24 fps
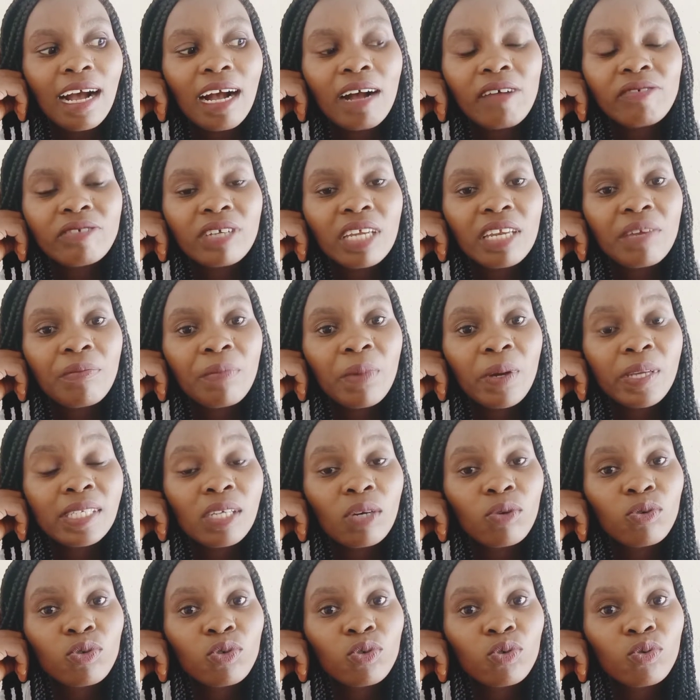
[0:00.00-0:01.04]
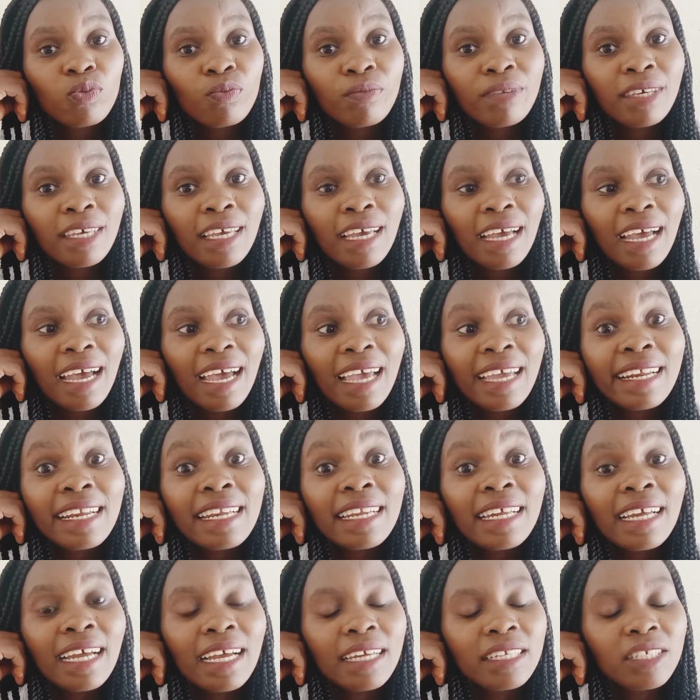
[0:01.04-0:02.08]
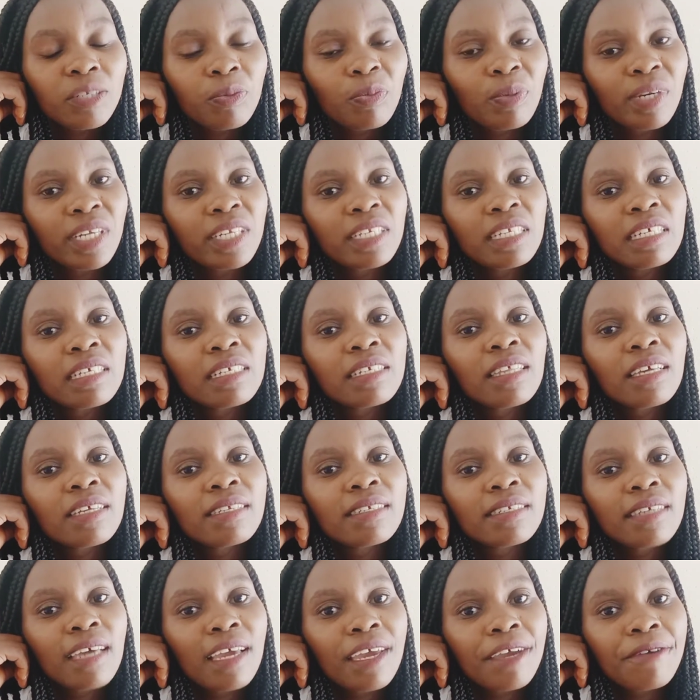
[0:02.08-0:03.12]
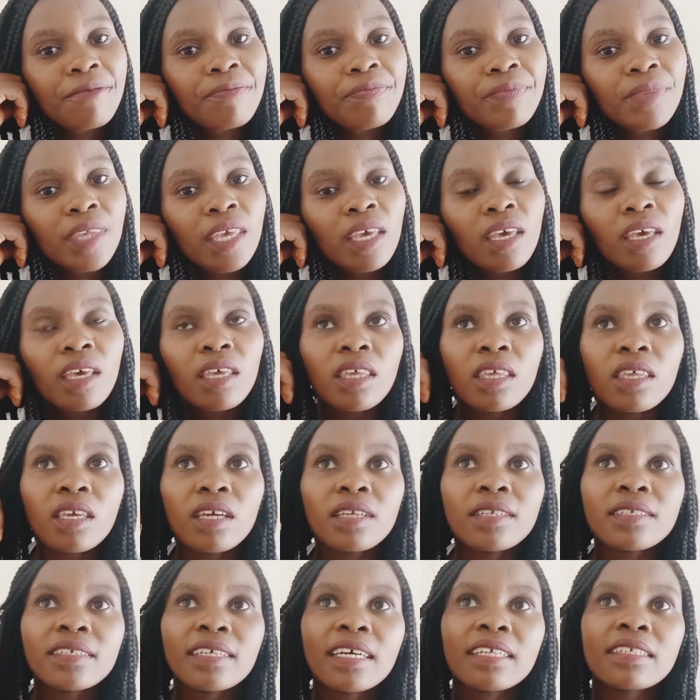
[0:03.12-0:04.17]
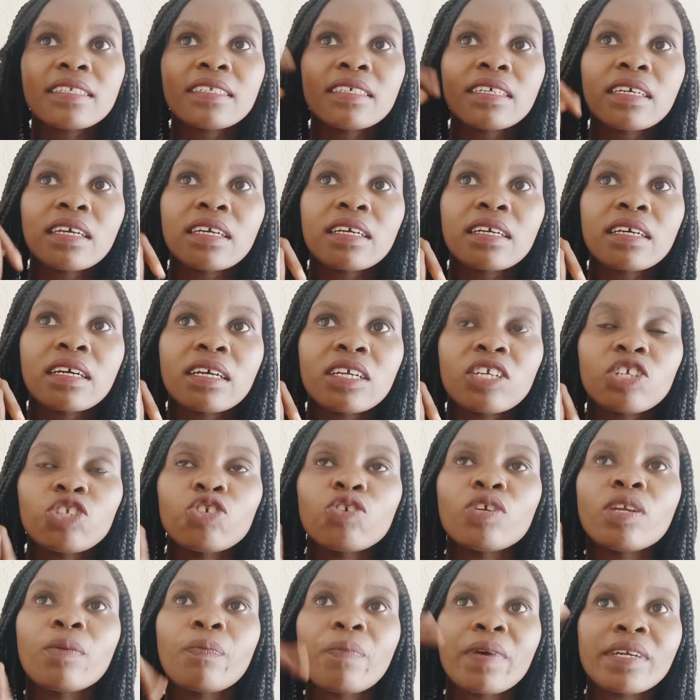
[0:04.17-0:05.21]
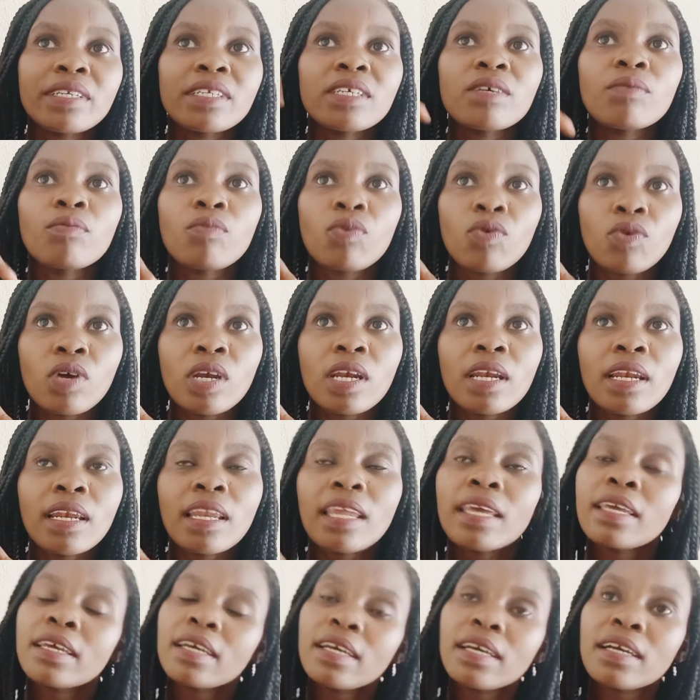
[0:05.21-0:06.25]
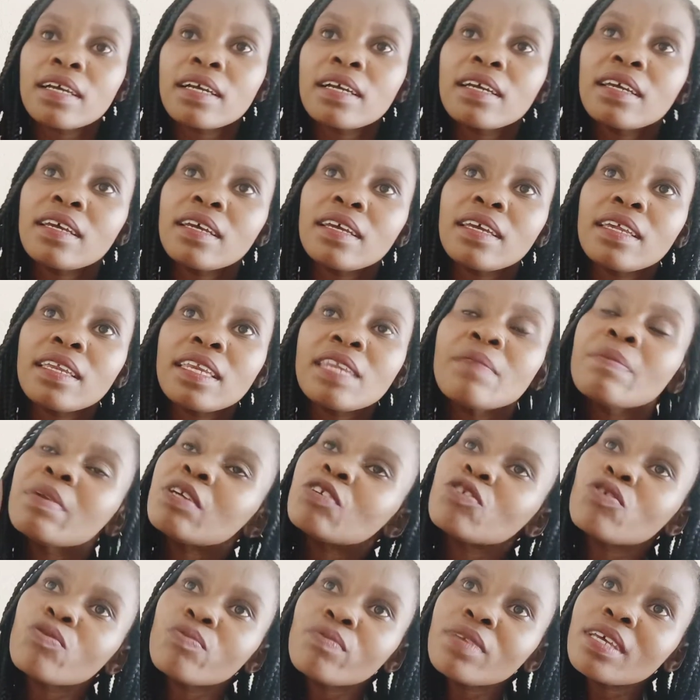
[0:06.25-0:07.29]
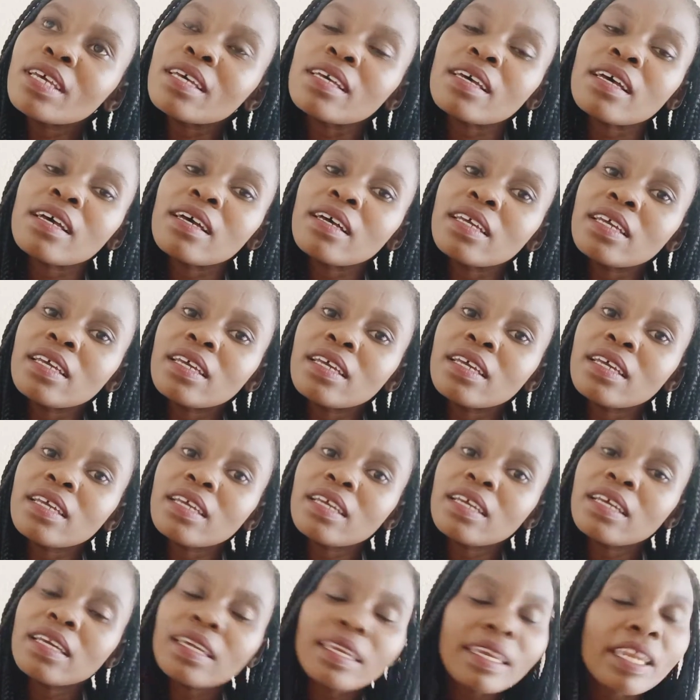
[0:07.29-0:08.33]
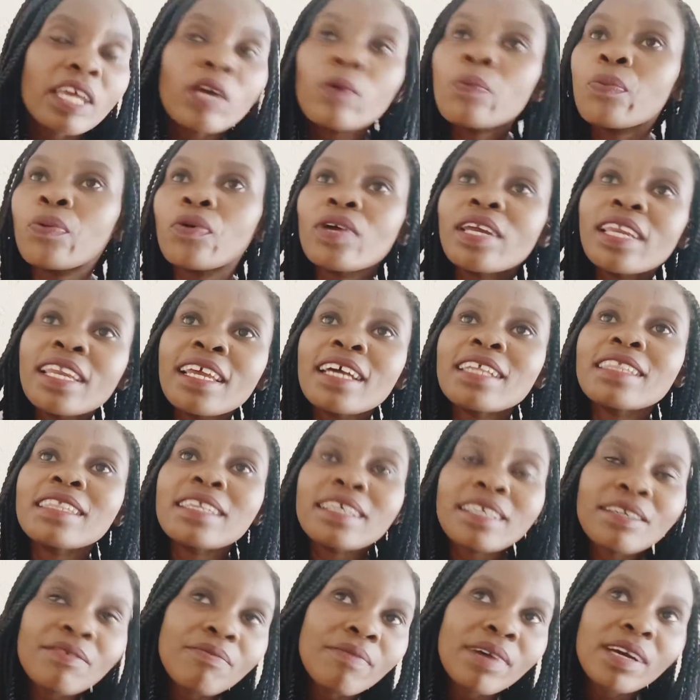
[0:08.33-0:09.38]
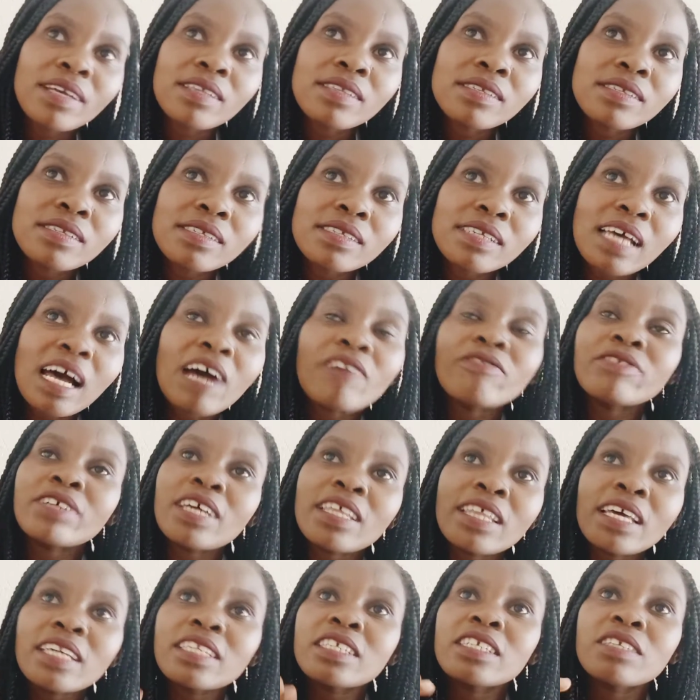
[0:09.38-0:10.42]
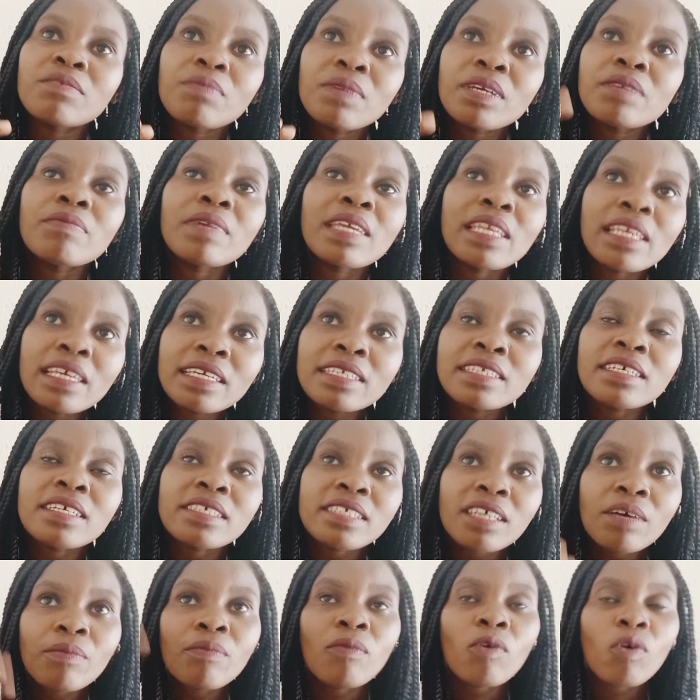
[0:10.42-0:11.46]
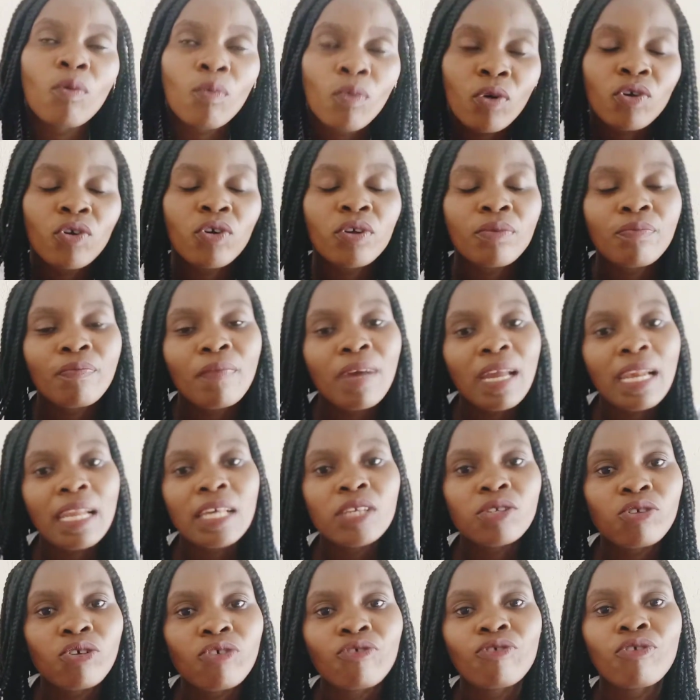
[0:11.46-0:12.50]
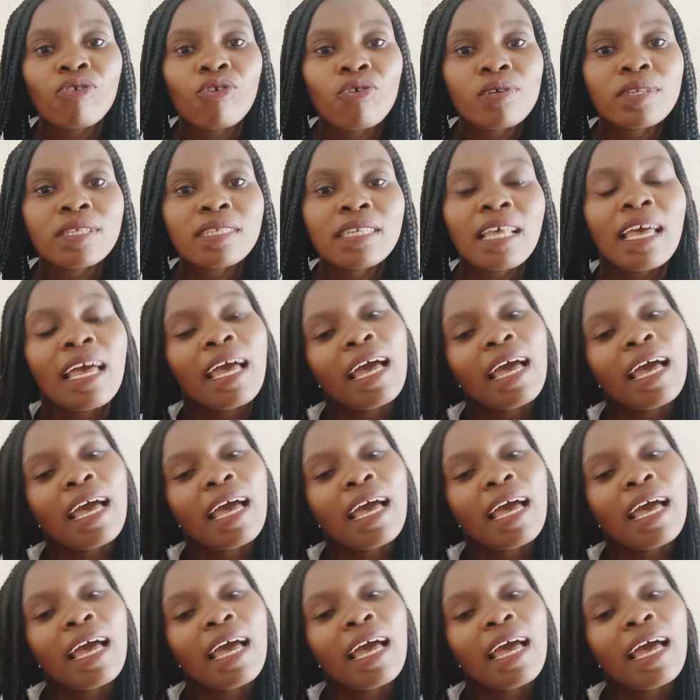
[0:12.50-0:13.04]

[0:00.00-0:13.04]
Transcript: after nimewacha kutumia, I really can't predict the time yenye nitatake ndio nipate boy. Like, nimetumia depo ile 3 months, after that imeniletea some hormonal imbalance, of course.